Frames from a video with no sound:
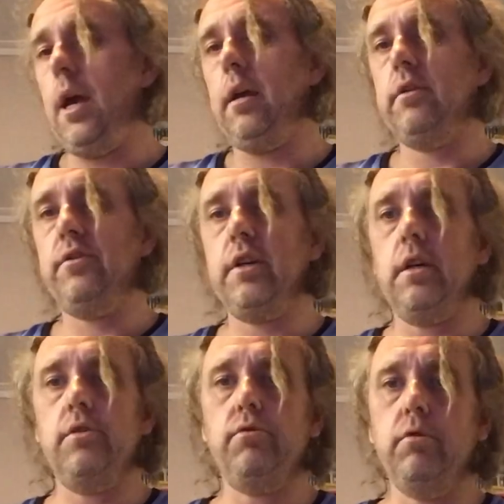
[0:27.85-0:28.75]
and
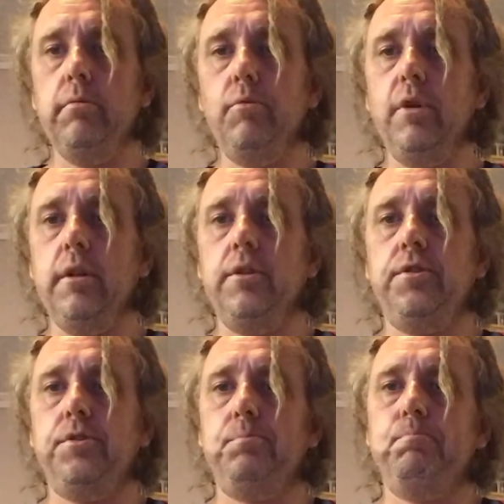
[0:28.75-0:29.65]
stars Rumor
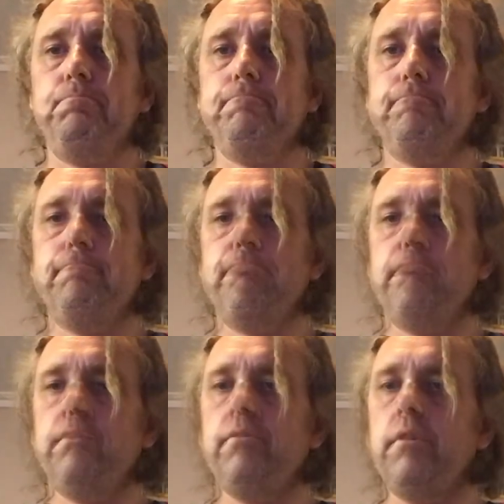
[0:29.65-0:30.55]
Willis and
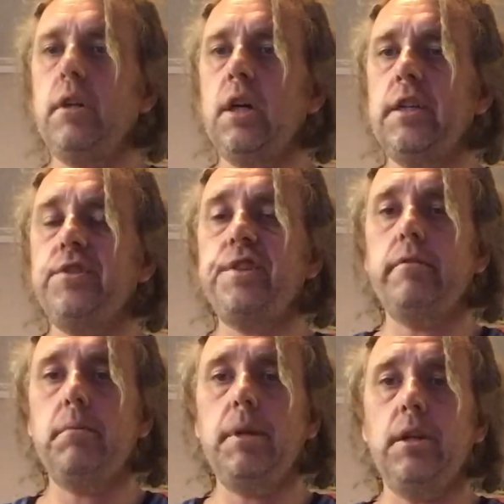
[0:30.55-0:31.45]
runs for
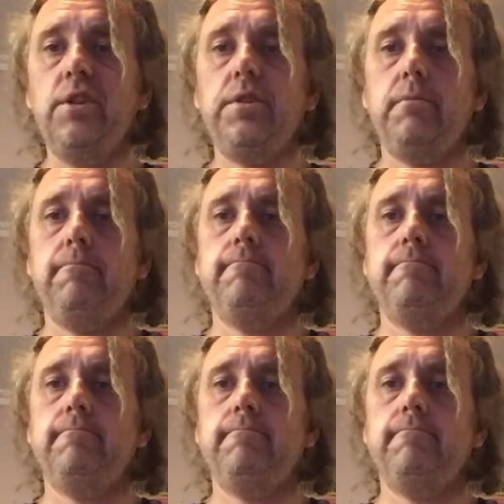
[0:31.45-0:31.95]
97 minutes.